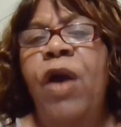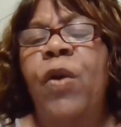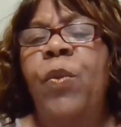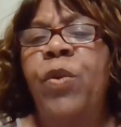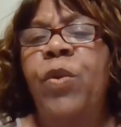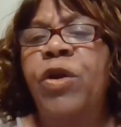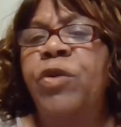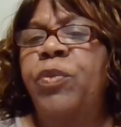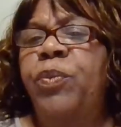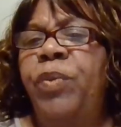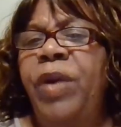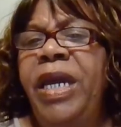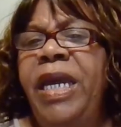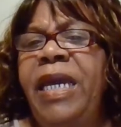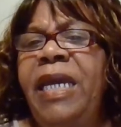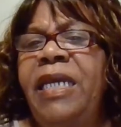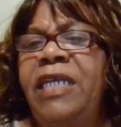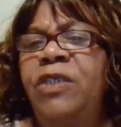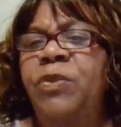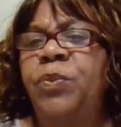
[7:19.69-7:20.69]
were
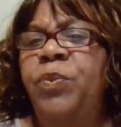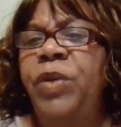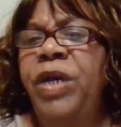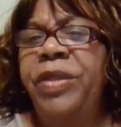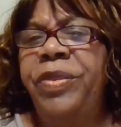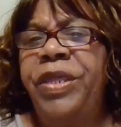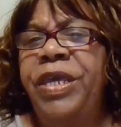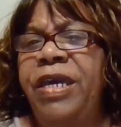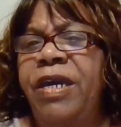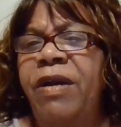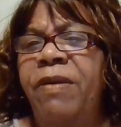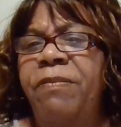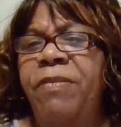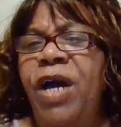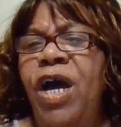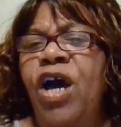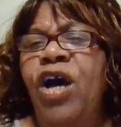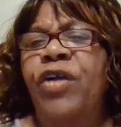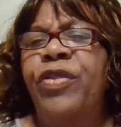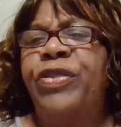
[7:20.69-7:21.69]
raised with him